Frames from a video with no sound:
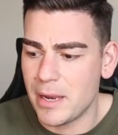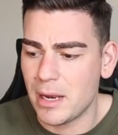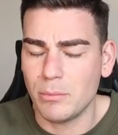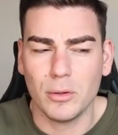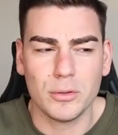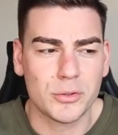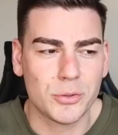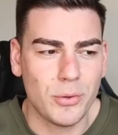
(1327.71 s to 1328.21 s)
I'm
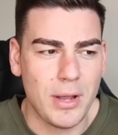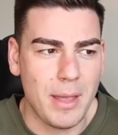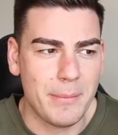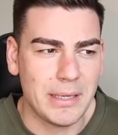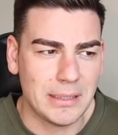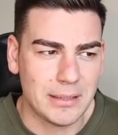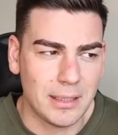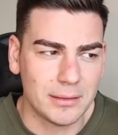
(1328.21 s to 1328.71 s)
not sure how
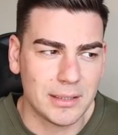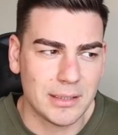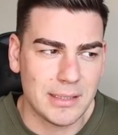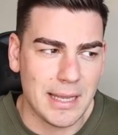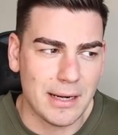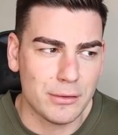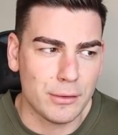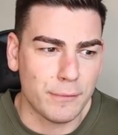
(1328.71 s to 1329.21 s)
many touches
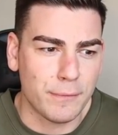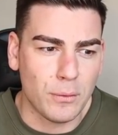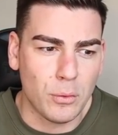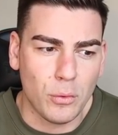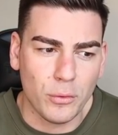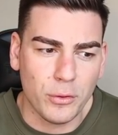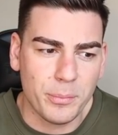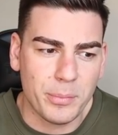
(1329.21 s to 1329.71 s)
he had in the
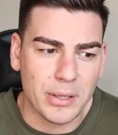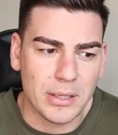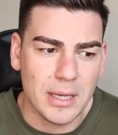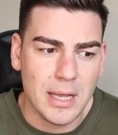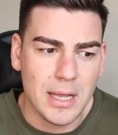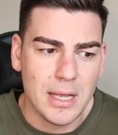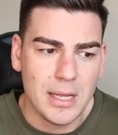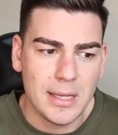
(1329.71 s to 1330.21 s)
fourth, but
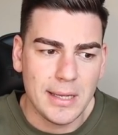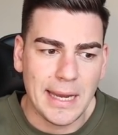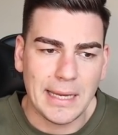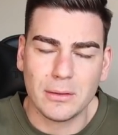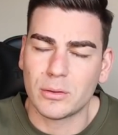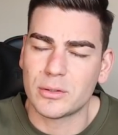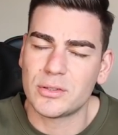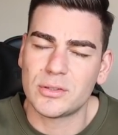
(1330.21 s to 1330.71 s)
he
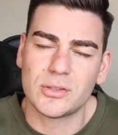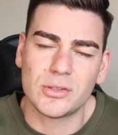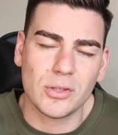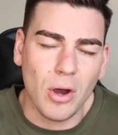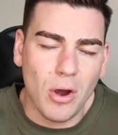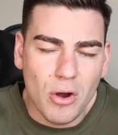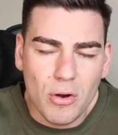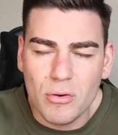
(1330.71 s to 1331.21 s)
looks
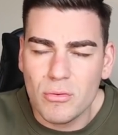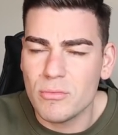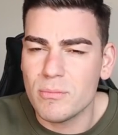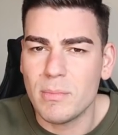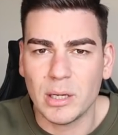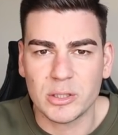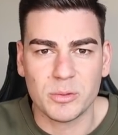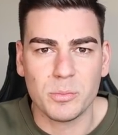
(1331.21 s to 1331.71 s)
so
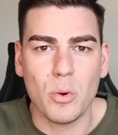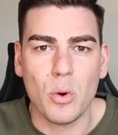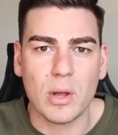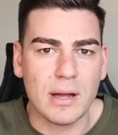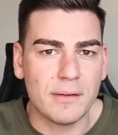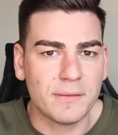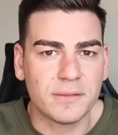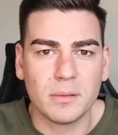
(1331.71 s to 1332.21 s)
much more
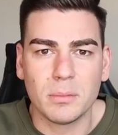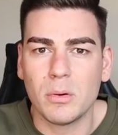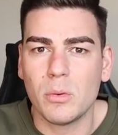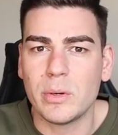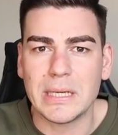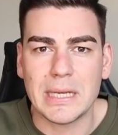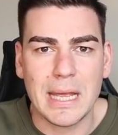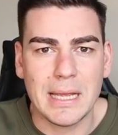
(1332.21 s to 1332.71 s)
comfortable
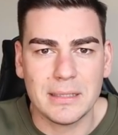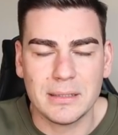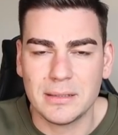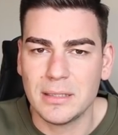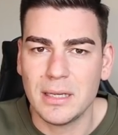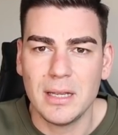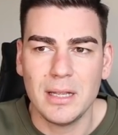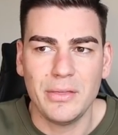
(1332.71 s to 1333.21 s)
when he
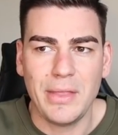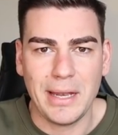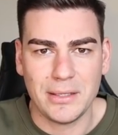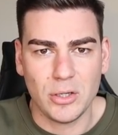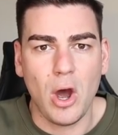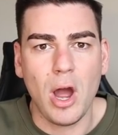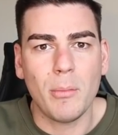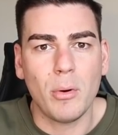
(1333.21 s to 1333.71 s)
has that
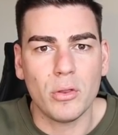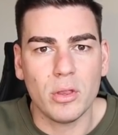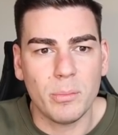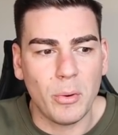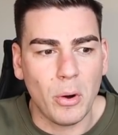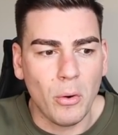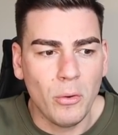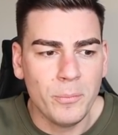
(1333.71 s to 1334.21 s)
time on the
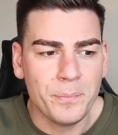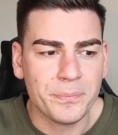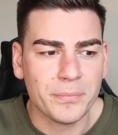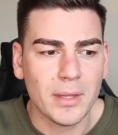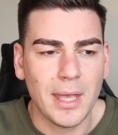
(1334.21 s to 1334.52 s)
ball.